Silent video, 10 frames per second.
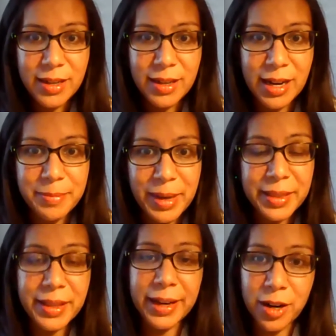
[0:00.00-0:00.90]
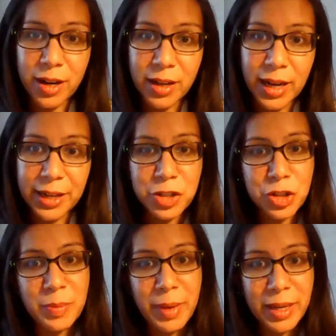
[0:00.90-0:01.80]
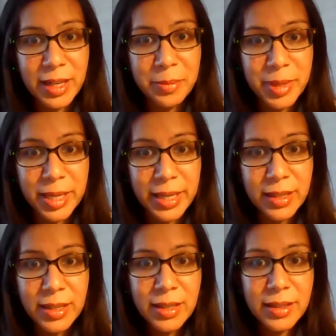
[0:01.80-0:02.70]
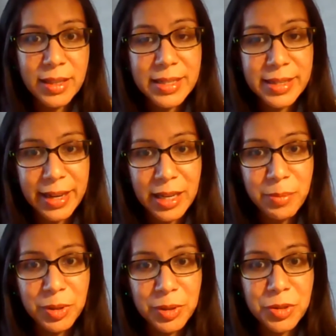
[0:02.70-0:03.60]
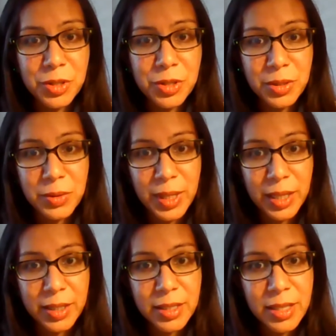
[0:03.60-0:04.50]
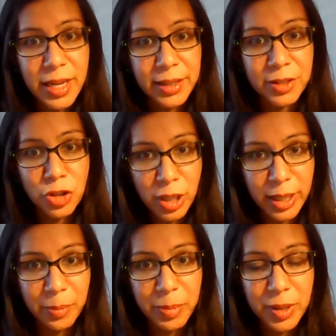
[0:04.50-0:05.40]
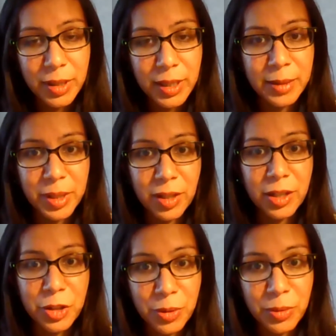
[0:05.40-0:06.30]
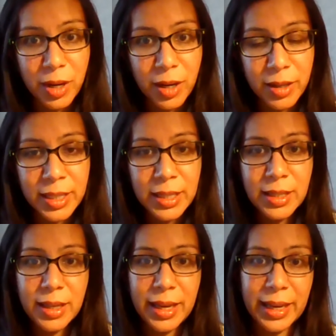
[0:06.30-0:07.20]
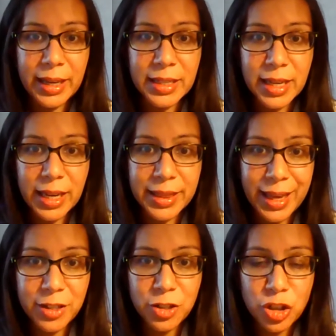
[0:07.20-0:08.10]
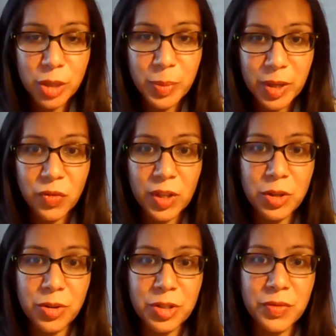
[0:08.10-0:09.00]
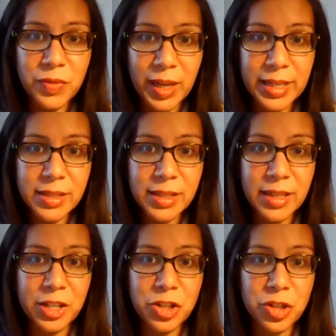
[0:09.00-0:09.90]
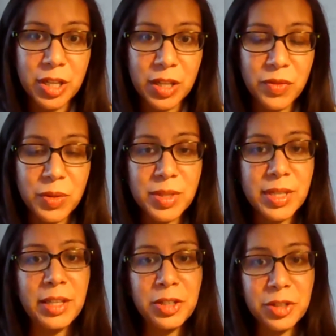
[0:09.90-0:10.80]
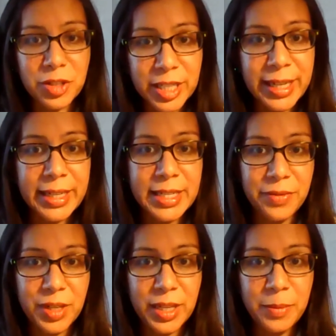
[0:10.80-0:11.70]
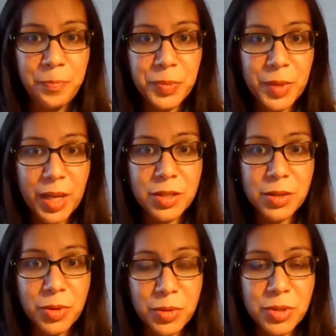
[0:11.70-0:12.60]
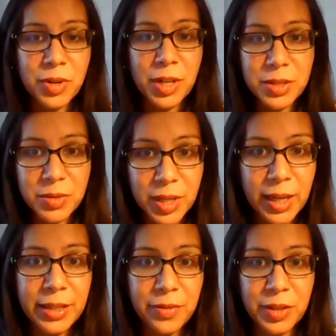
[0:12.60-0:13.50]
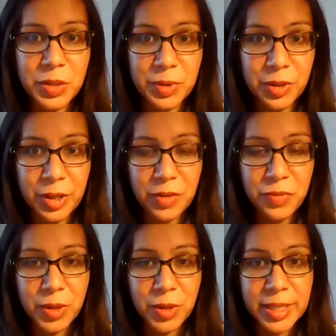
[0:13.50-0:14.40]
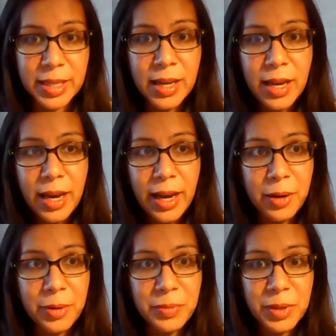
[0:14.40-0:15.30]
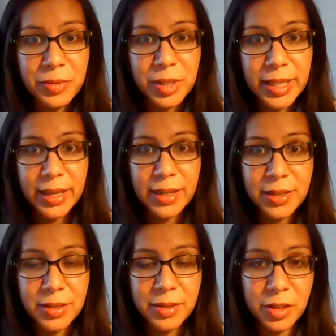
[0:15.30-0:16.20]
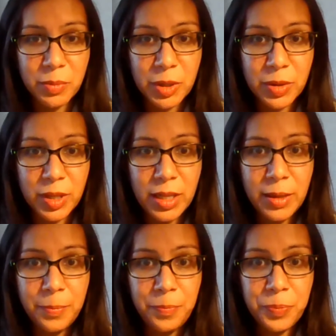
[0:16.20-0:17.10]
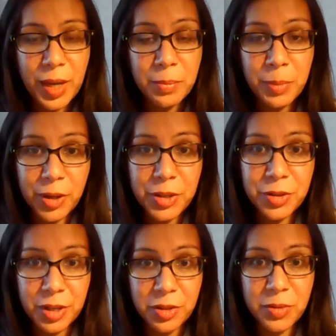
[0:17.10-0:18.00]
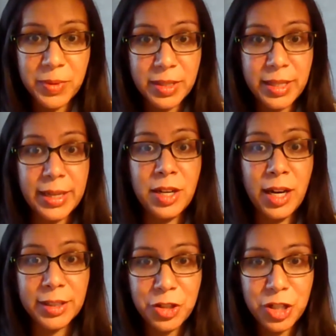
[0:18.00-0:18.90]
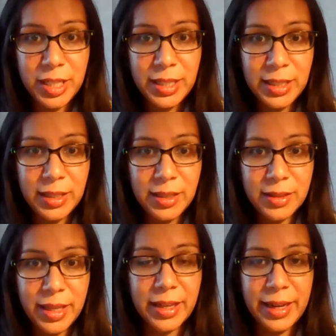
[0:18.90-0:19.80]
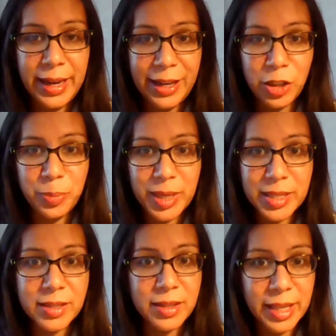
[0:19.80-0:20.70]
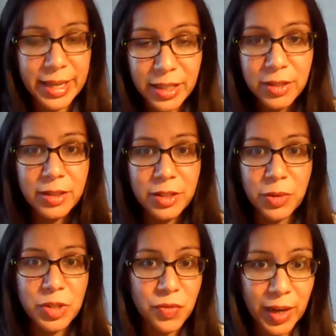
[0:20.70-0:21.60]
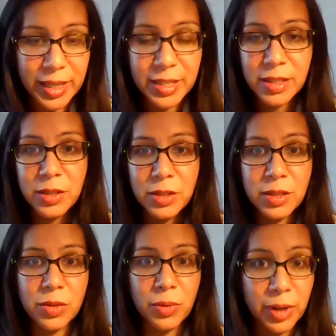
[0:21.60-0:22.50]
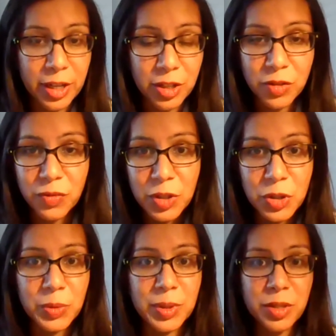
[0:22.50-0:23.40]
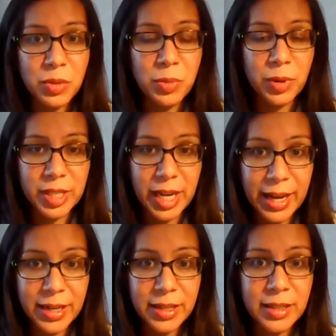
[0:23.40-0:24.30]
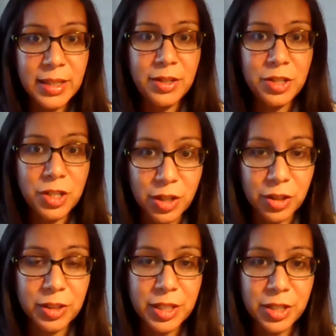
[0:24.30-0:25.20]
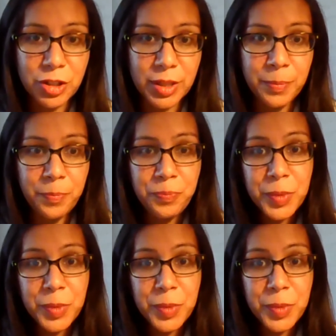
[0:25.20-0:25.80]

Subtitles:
And they're actually met a company that is able to take a chip, they call it note card, and that chip, if in your device, can actually give you cellular connectivity. And so those are also the kind of things we're looking for, is how can we really get into the community and partner either with technology that can help us link, devices or individuals to more data, to their clinician,